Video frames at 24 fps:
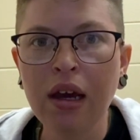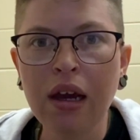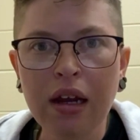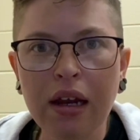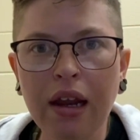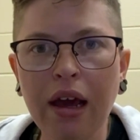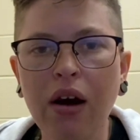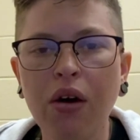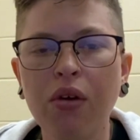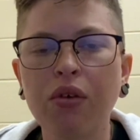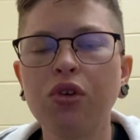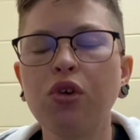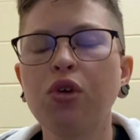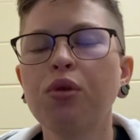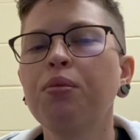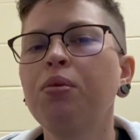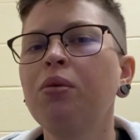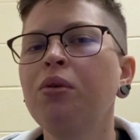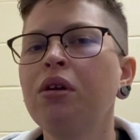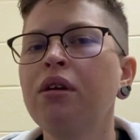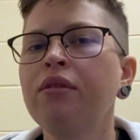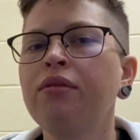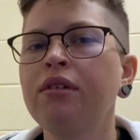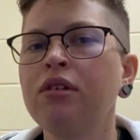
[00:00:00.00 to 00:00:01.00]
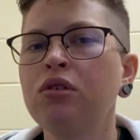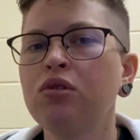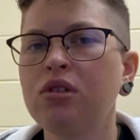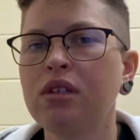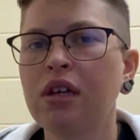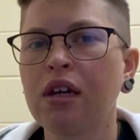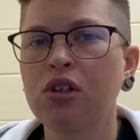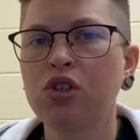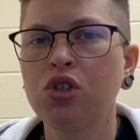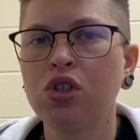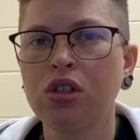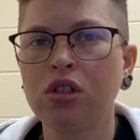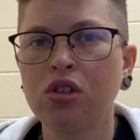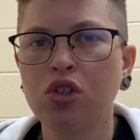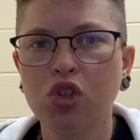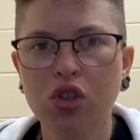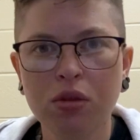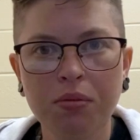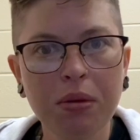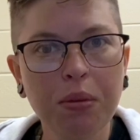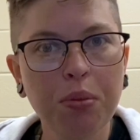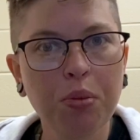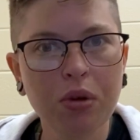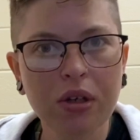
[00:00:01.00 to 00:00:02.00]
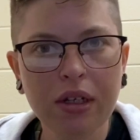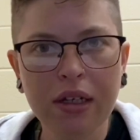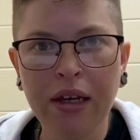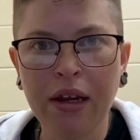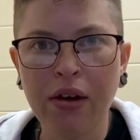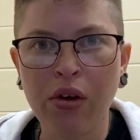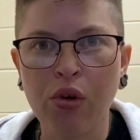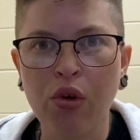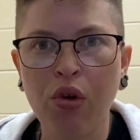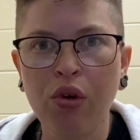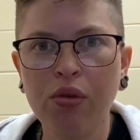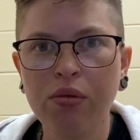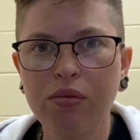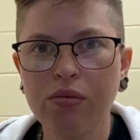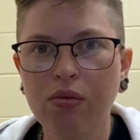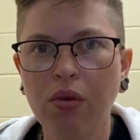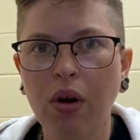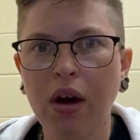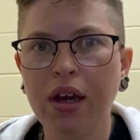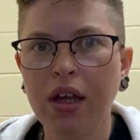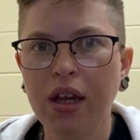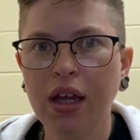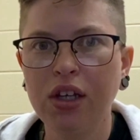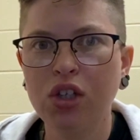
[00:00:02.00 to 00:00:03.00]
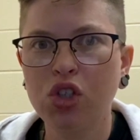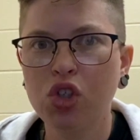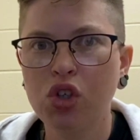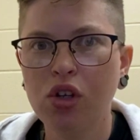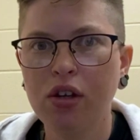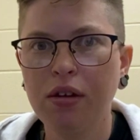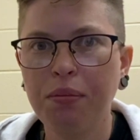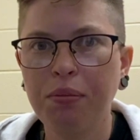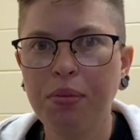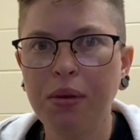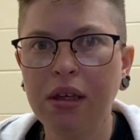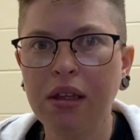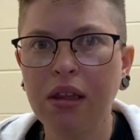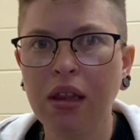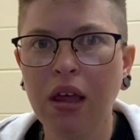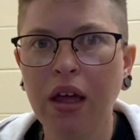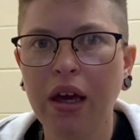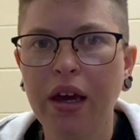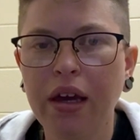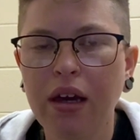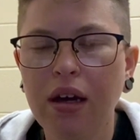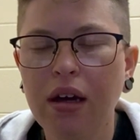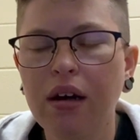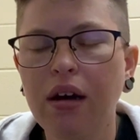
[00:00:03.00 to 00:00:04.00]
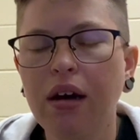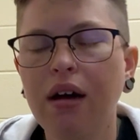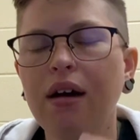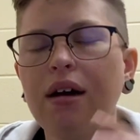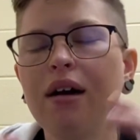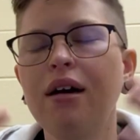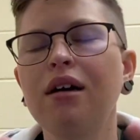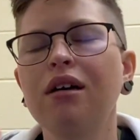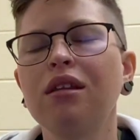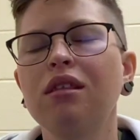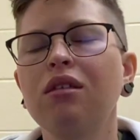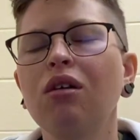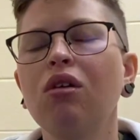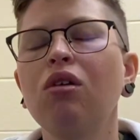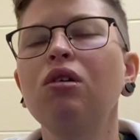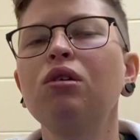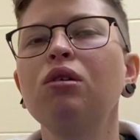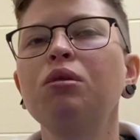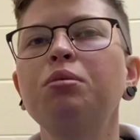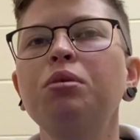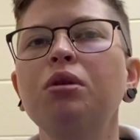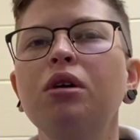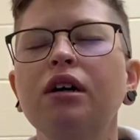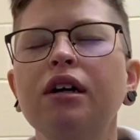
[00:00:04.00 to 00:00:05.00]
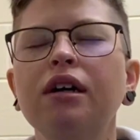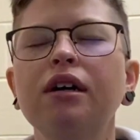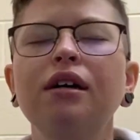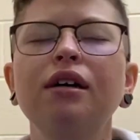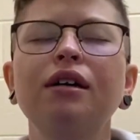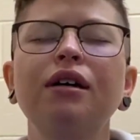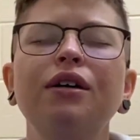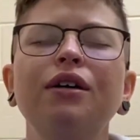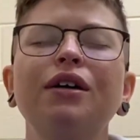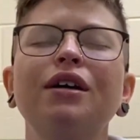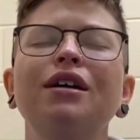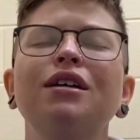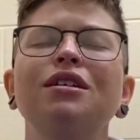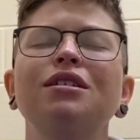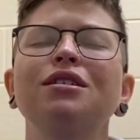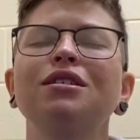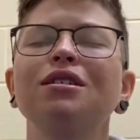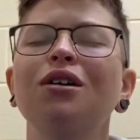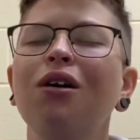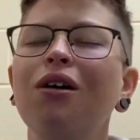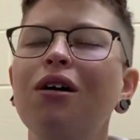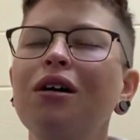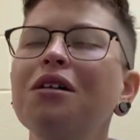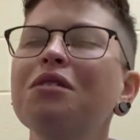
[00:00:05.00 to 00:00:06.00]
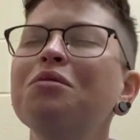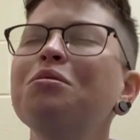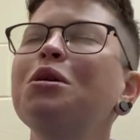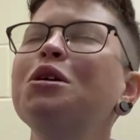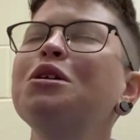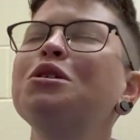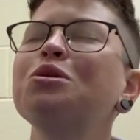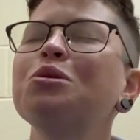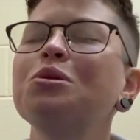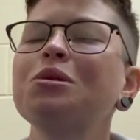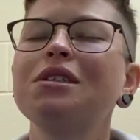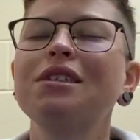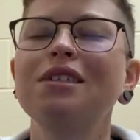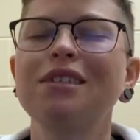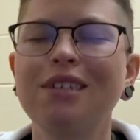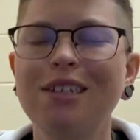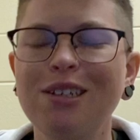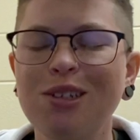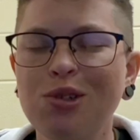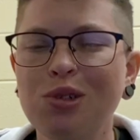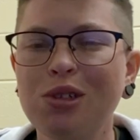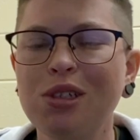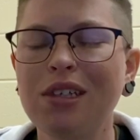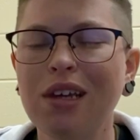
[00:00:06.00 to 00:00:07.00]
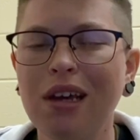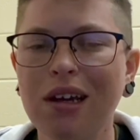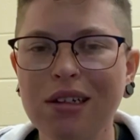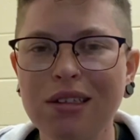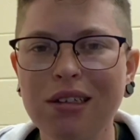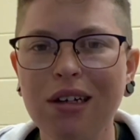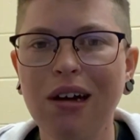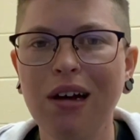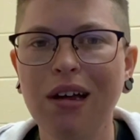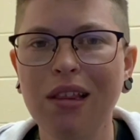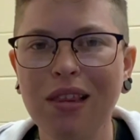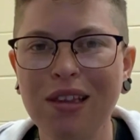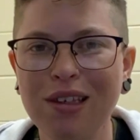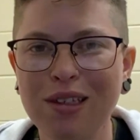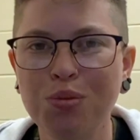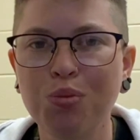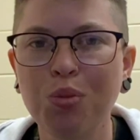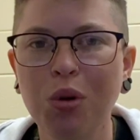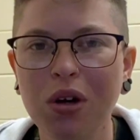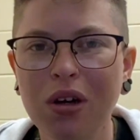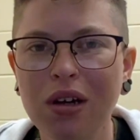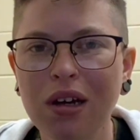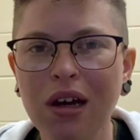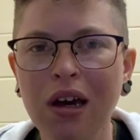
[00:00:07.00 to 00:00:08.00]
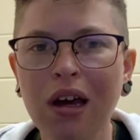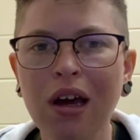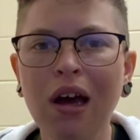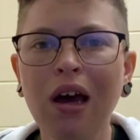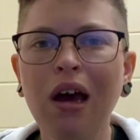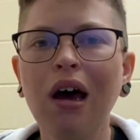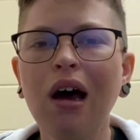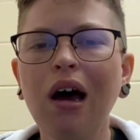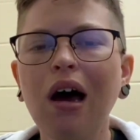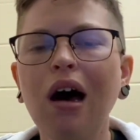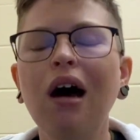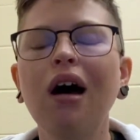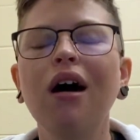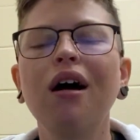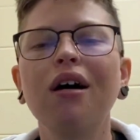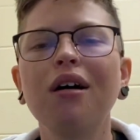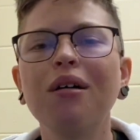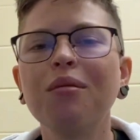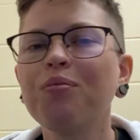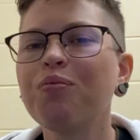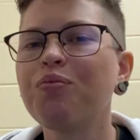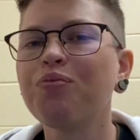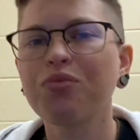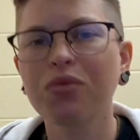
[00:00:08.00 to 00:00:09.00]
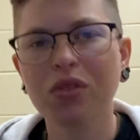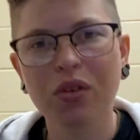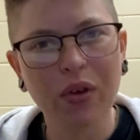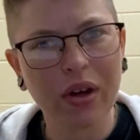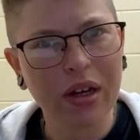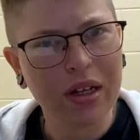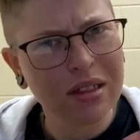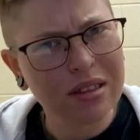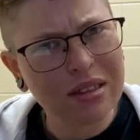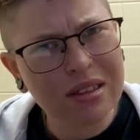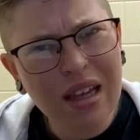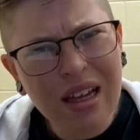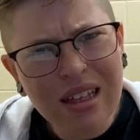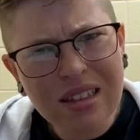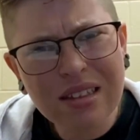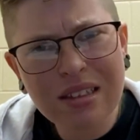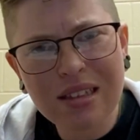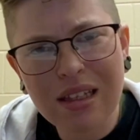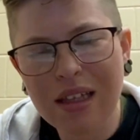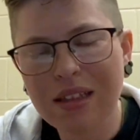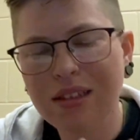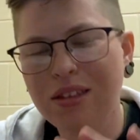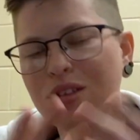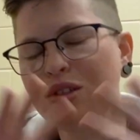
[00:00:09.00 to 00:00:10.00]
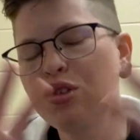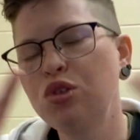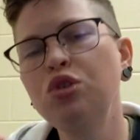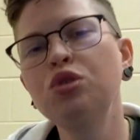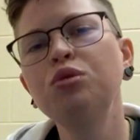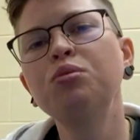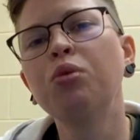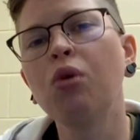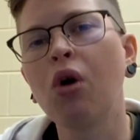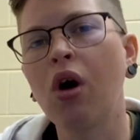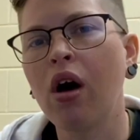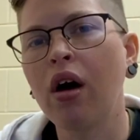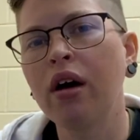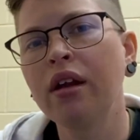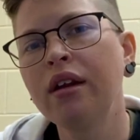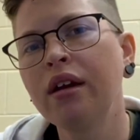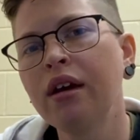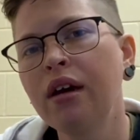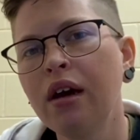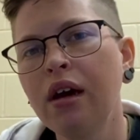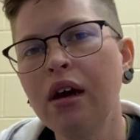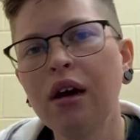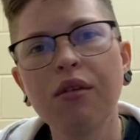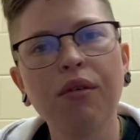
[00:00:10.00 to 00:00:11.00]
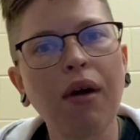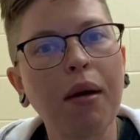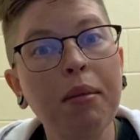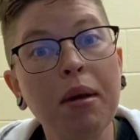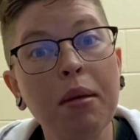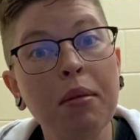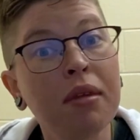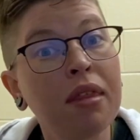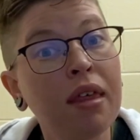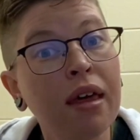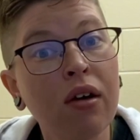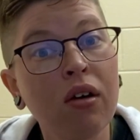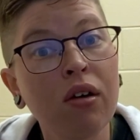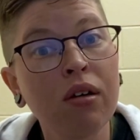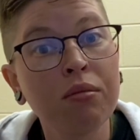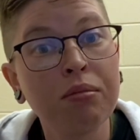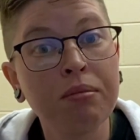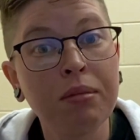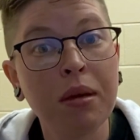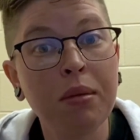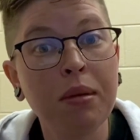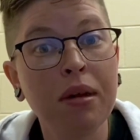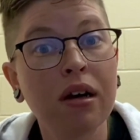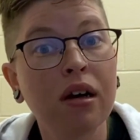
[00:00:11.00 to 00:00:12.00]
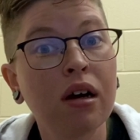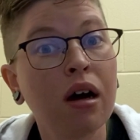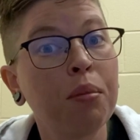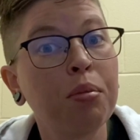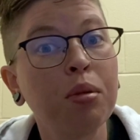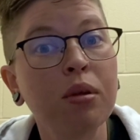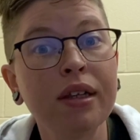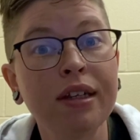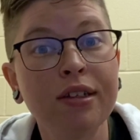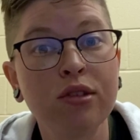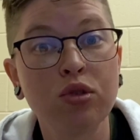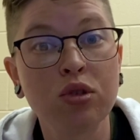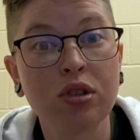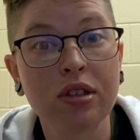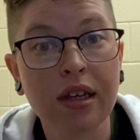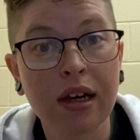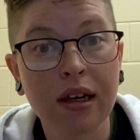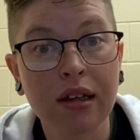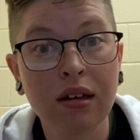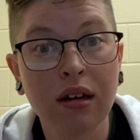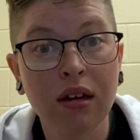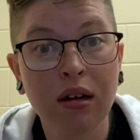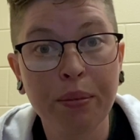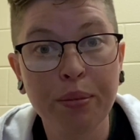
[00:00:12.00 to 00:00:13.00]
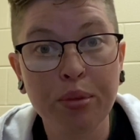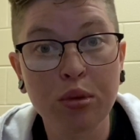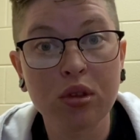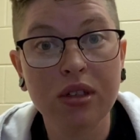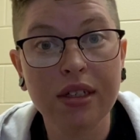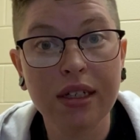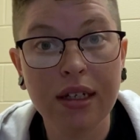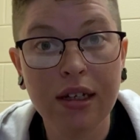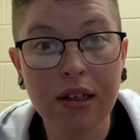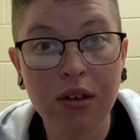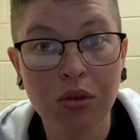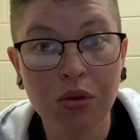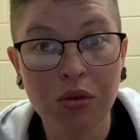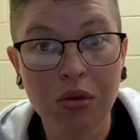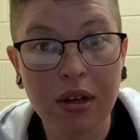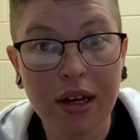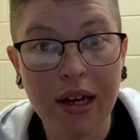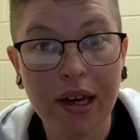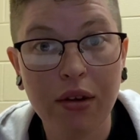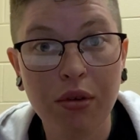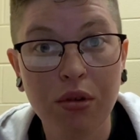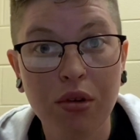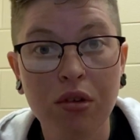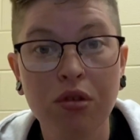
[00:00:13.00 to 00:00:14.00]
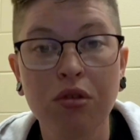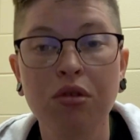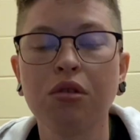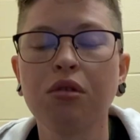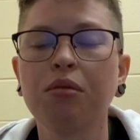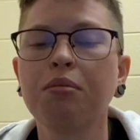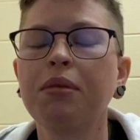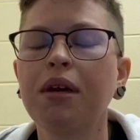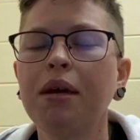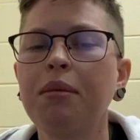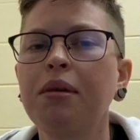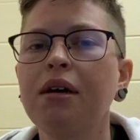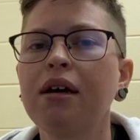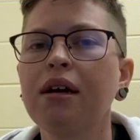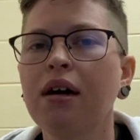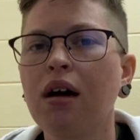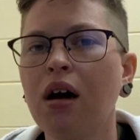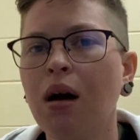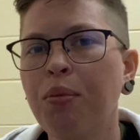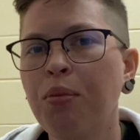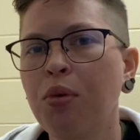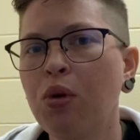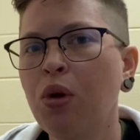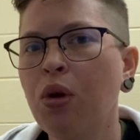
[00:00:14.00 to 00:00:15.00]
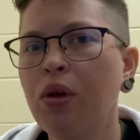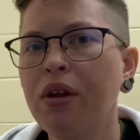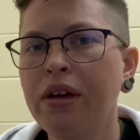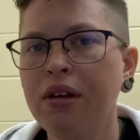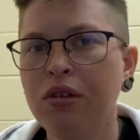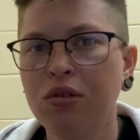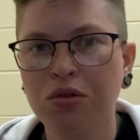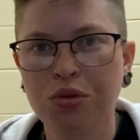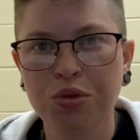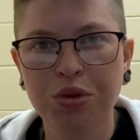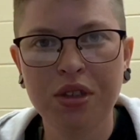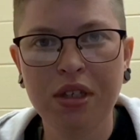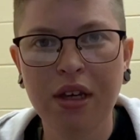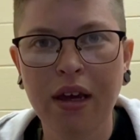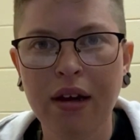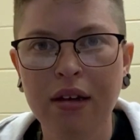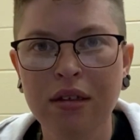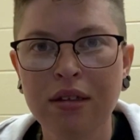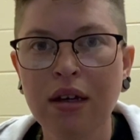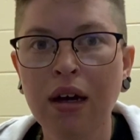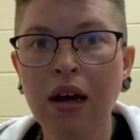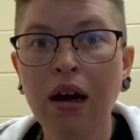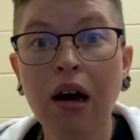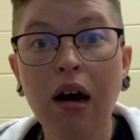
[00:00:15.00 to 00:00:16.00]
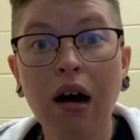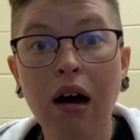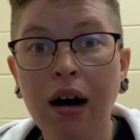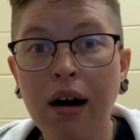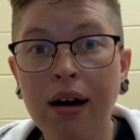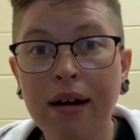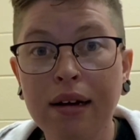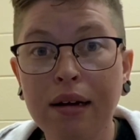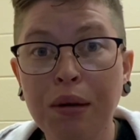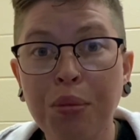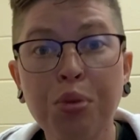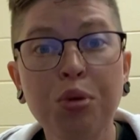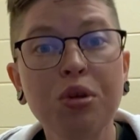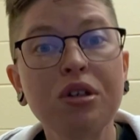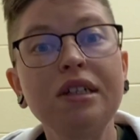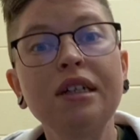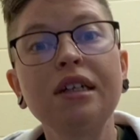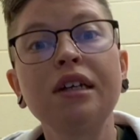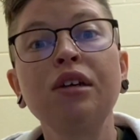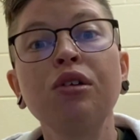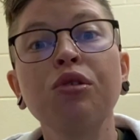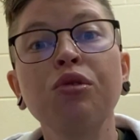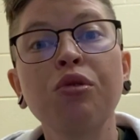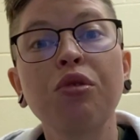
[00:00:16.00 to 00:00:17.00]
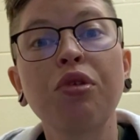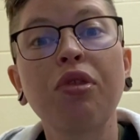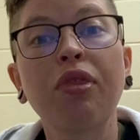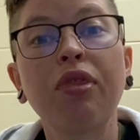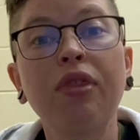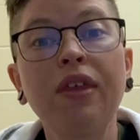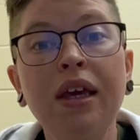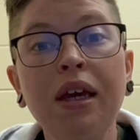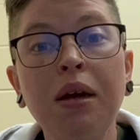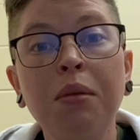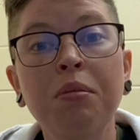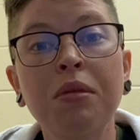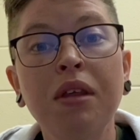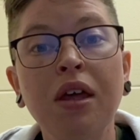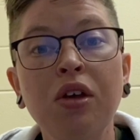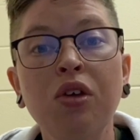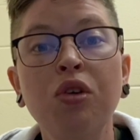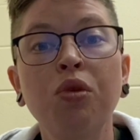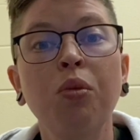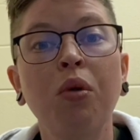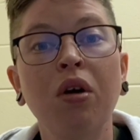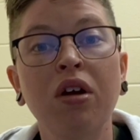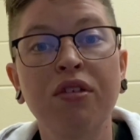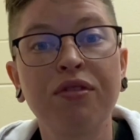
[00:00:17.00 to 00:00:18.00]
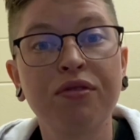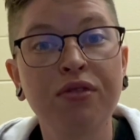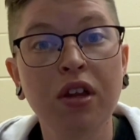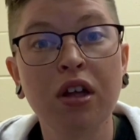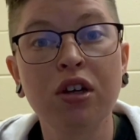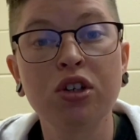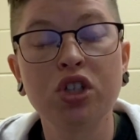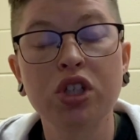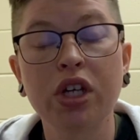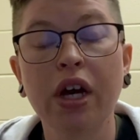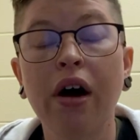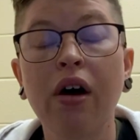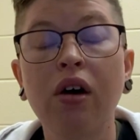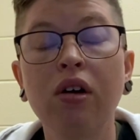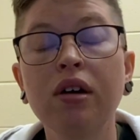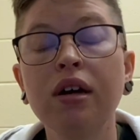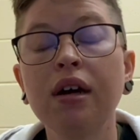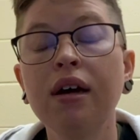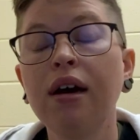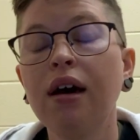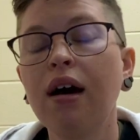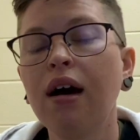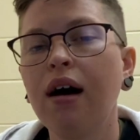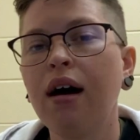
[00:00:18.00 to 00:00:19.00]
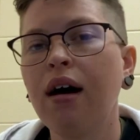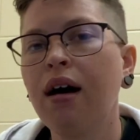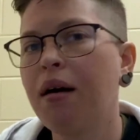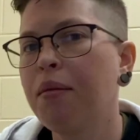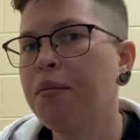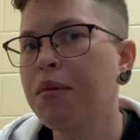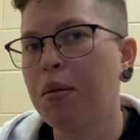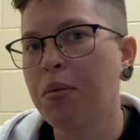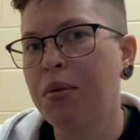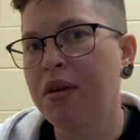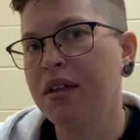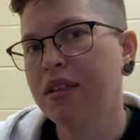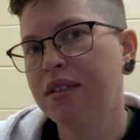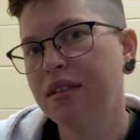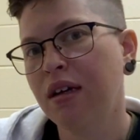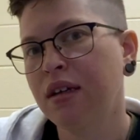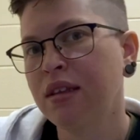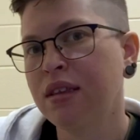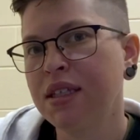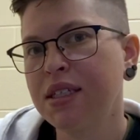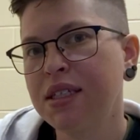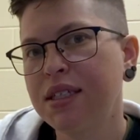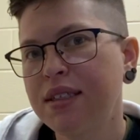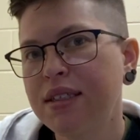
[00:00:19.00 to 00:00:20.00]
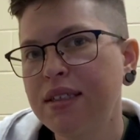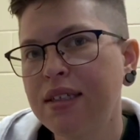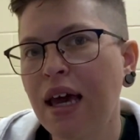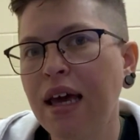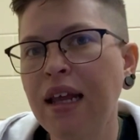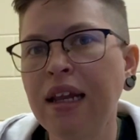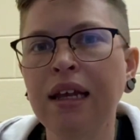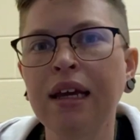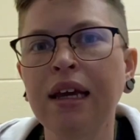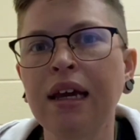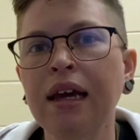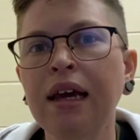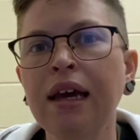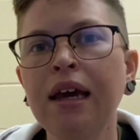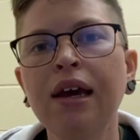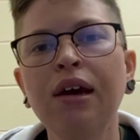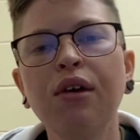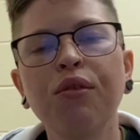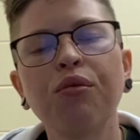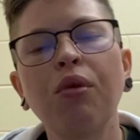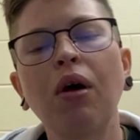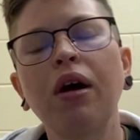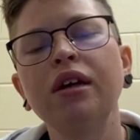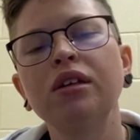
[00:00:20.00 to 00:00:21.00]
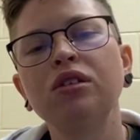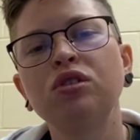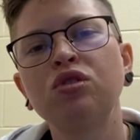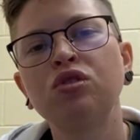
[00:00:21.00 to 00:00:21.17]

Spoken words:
Now, your point of intersection should be pretty narrow, right? It shouldn't be like, the whole book. Oh yes, all of my sources intersect on this book, right? Because that's too broad, right? Maybe a couple intersect on a particular character. Maybe a couple intersect on a particular theme that you want to flesh out. Maybe it's on the setting, right?